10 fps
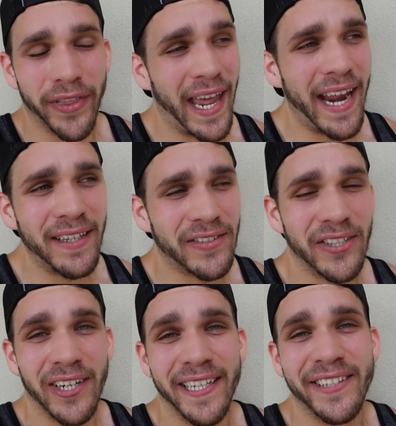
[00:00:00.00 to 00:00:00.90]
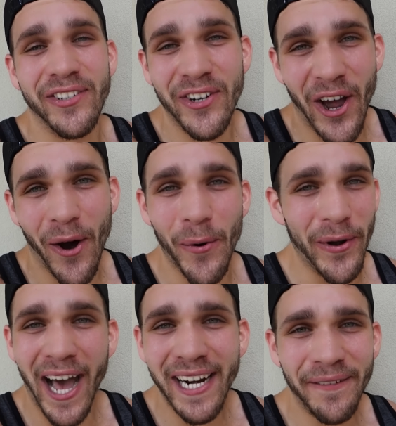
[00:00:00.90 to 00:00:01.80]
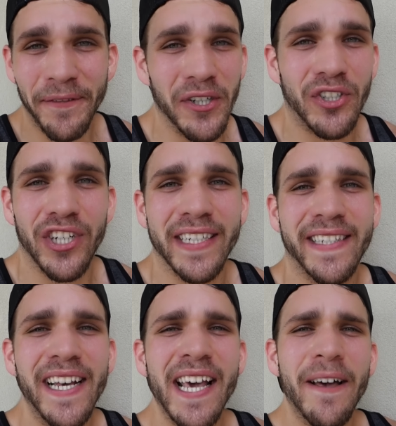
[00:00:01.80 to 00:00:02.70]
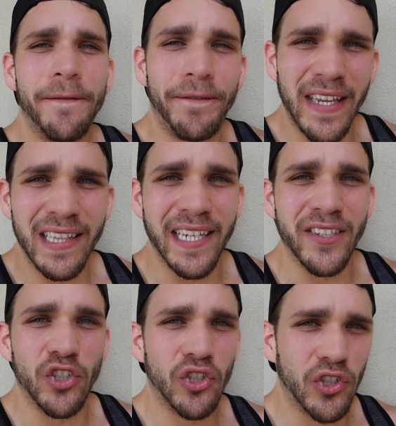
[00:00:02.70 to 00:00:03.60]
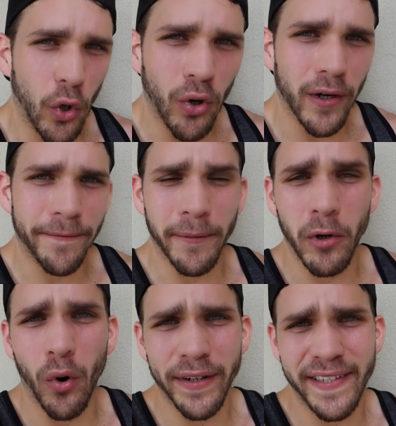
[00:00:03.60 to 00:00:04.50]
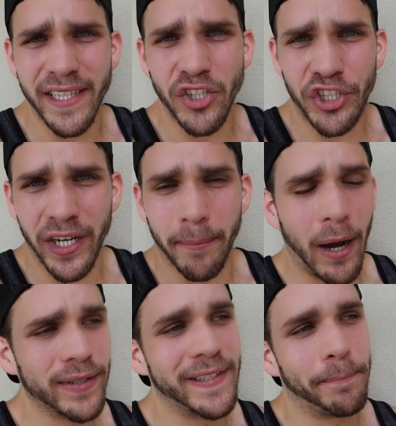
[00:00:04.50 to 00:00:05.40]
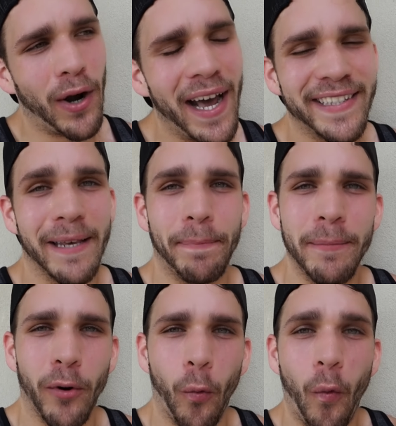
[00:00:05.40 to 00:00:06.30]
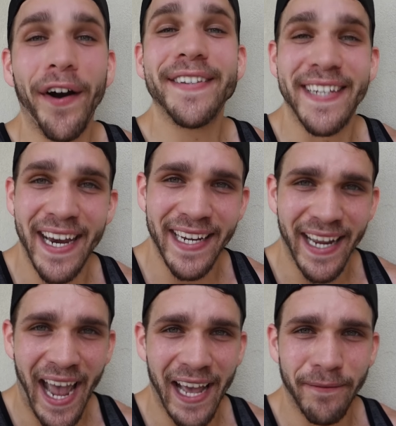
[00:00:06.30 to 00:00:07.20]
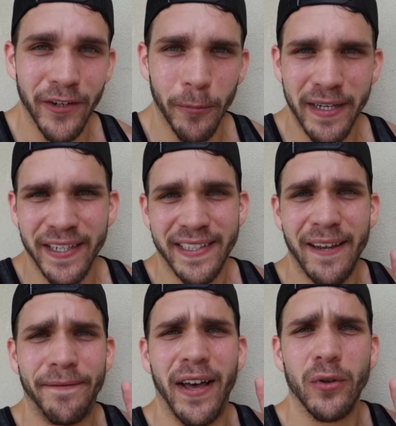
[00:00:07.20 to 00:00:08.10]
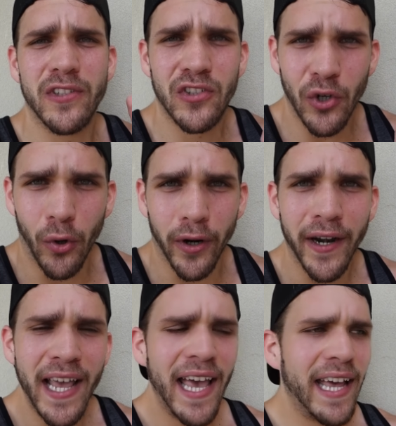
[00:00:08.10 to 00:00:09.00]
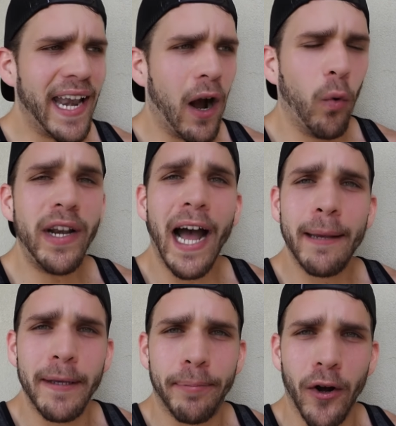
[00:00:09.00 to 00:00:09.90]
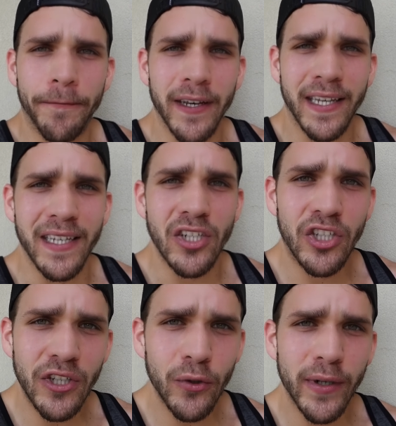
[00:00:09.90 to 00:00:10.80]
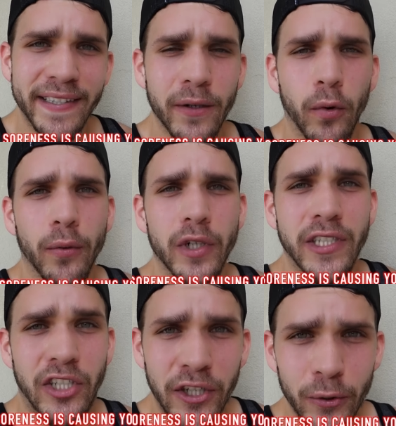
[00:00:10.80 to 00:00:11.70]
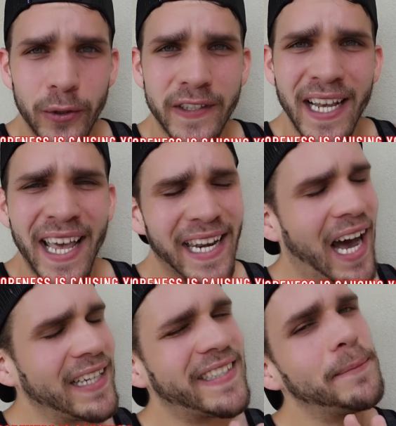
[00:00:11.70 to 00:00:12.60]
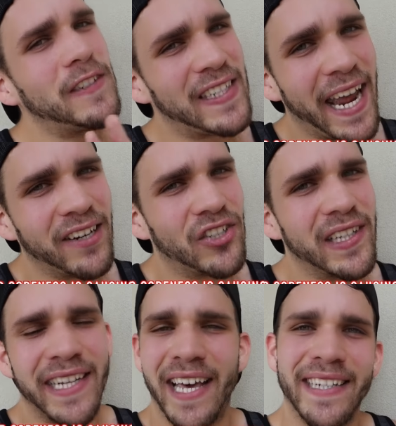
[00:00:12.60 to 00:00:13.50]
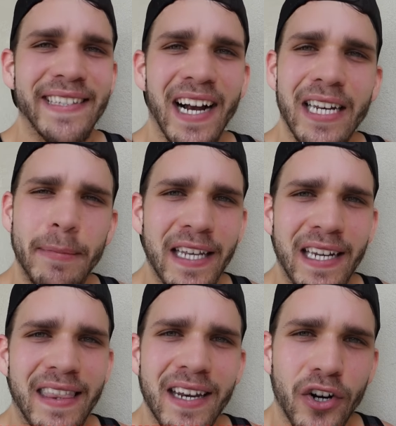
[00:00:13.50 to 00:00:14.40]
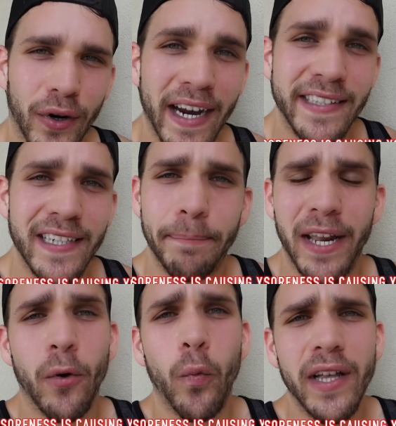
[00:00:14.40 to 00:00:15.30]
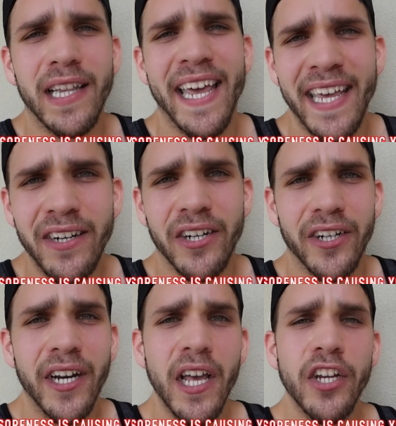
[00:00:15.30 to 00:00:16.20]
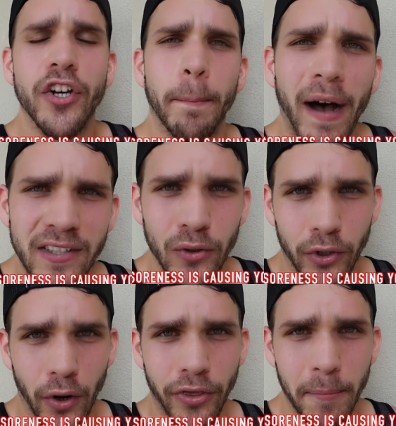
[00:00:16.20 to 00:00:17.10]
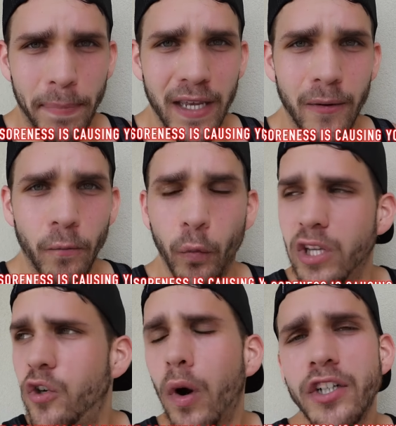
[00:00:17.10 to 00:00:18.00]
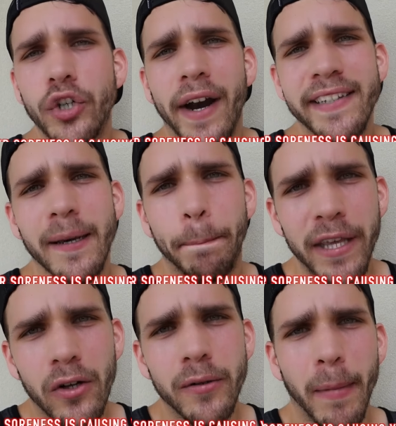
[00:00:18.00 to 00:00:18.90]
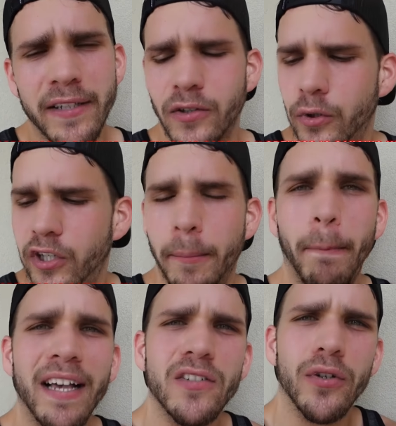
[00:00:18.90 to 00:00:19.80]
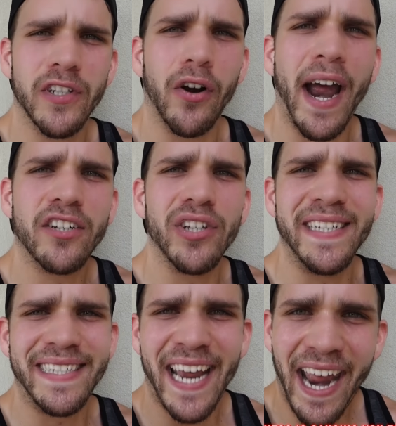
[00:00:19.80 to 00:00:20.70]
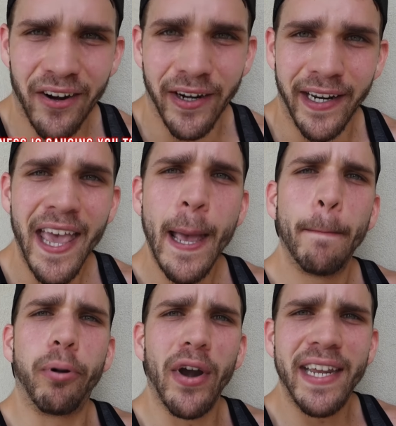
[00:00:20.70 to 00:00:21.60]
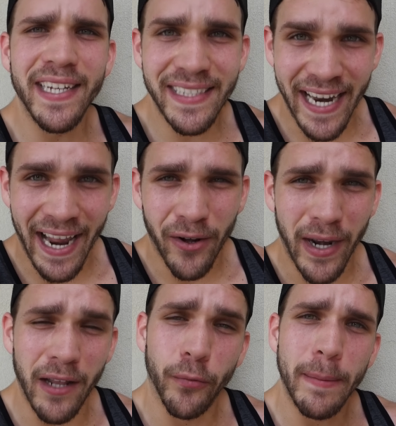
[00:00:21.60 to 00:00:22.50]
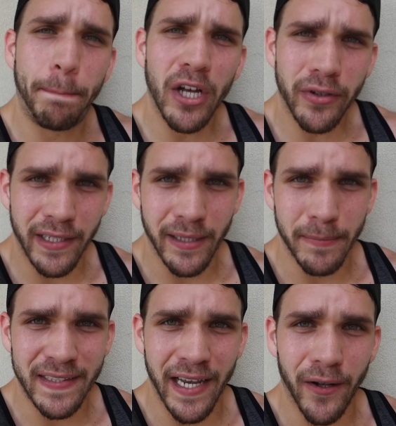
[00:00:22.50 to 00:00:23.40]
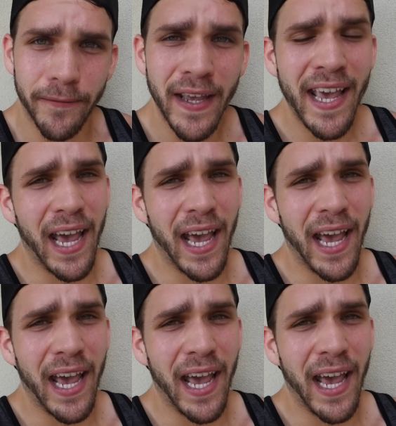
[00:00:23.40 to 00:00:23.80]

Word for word: The answer is no, not if you're just feeling sore from going to the gym. I was surprised that people were taking Advil because they felt sore. Now, what ibuprofen can do is it will reduce, not substantially, and it's not gonna be anything crazy, but it will hinder your muscle growth a bit. When you are trying to build muscle, your muscles are actually tearing, breaking down, and rebuilding themselves.